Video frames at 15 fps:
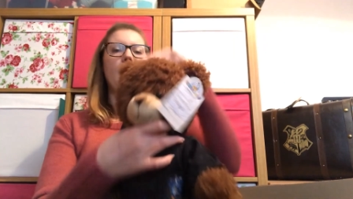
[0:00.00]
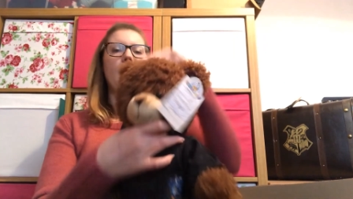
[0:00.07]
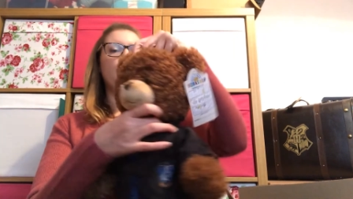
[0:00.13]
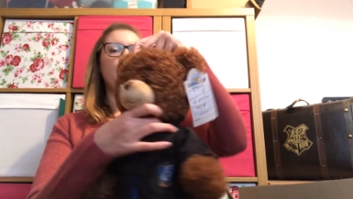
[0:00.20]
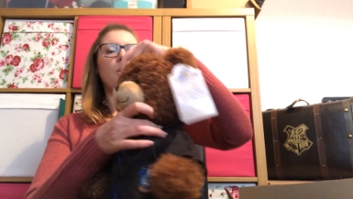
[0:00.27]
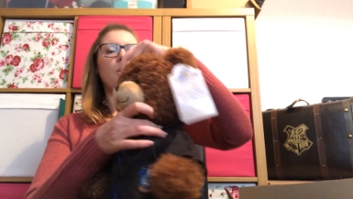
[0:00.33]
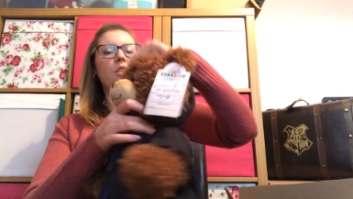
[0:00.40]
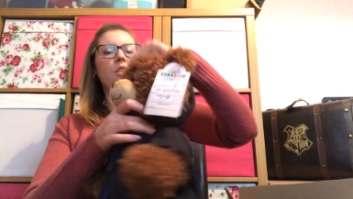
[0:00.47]
can
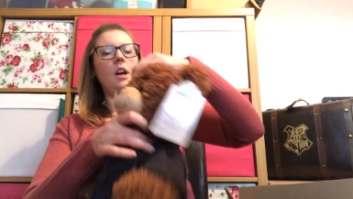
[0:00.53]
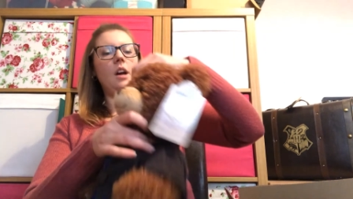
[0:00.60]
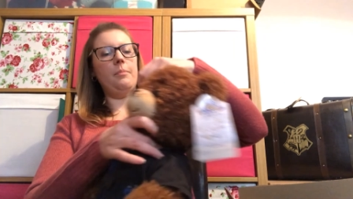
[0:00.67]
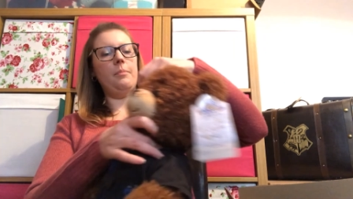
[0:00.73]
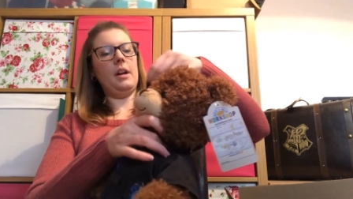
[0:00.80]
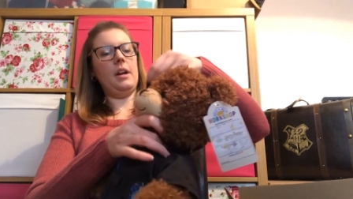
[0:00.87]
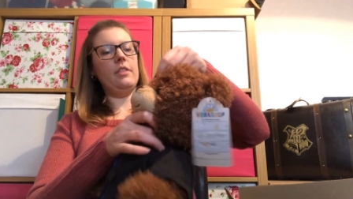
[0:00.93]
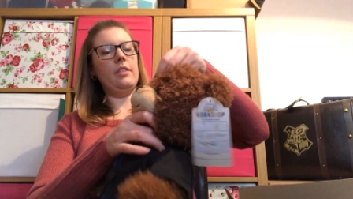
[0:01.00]
put the hood
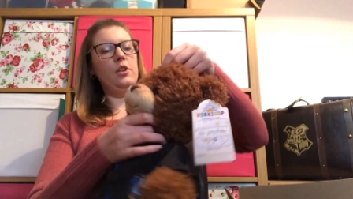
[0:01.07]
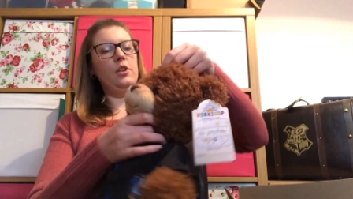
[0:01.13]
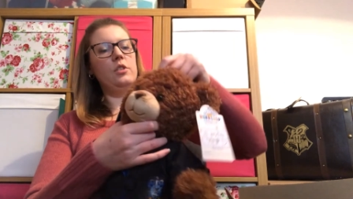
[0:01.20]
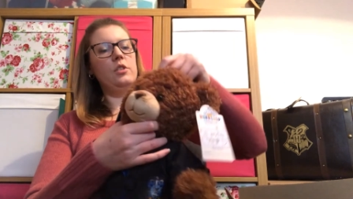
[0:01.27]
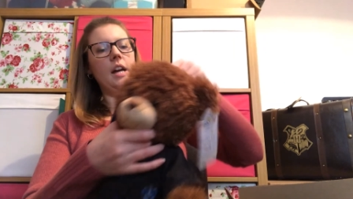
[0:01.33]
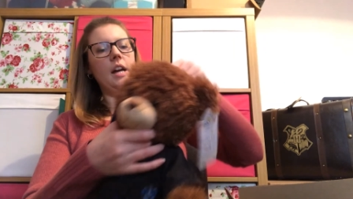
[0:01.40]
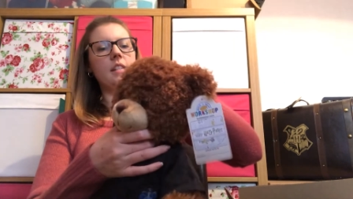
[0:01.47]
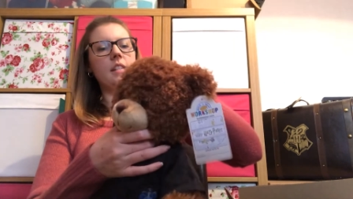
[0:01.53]
up and the
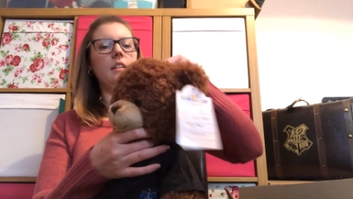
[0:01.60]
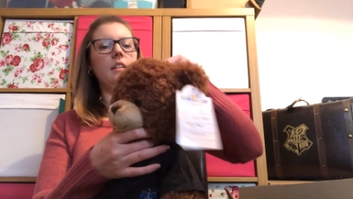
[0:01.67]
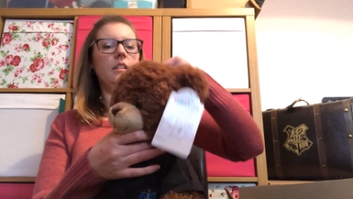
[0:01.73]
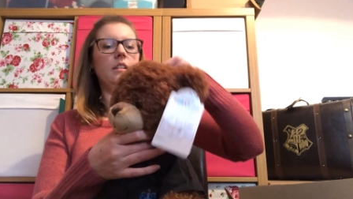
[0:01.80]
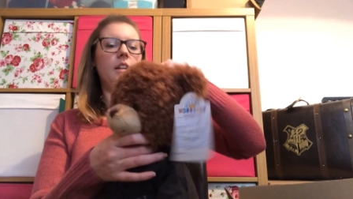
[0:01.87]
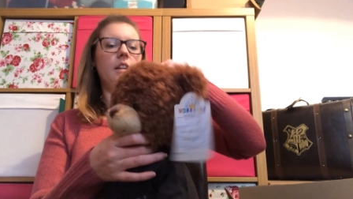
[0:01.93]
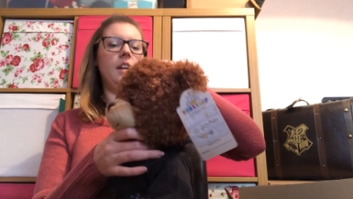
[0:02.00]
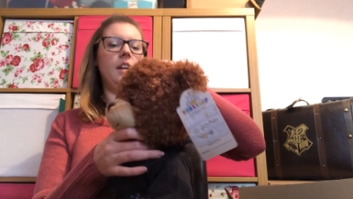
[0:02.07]
hood has
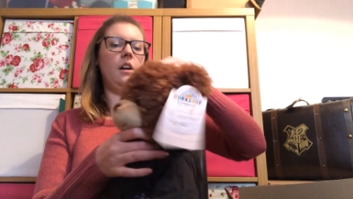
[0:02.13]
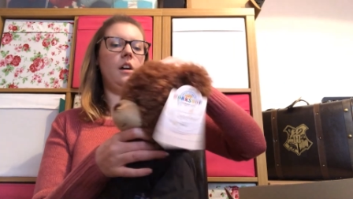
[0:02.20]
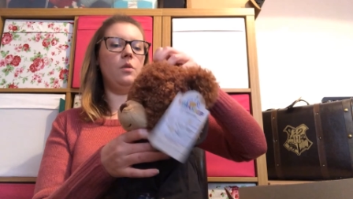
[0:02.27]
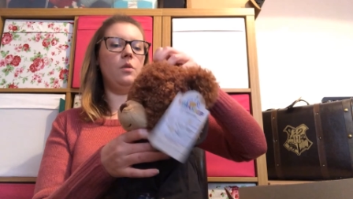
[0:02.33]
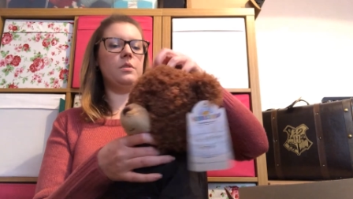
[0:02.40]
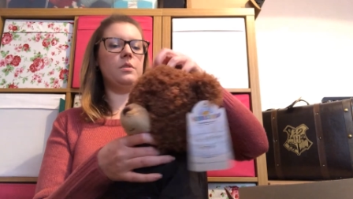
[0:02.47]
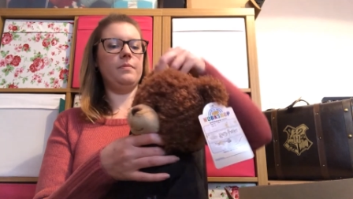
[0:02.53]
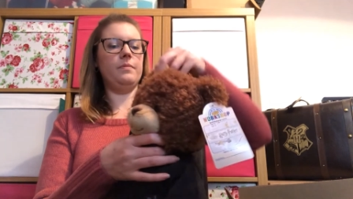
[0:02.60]
little ear
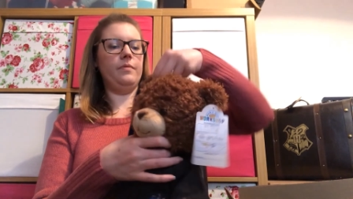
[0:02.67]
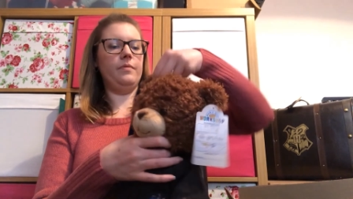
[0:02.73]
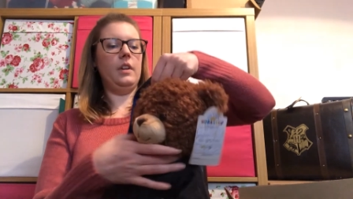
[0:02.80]
holes.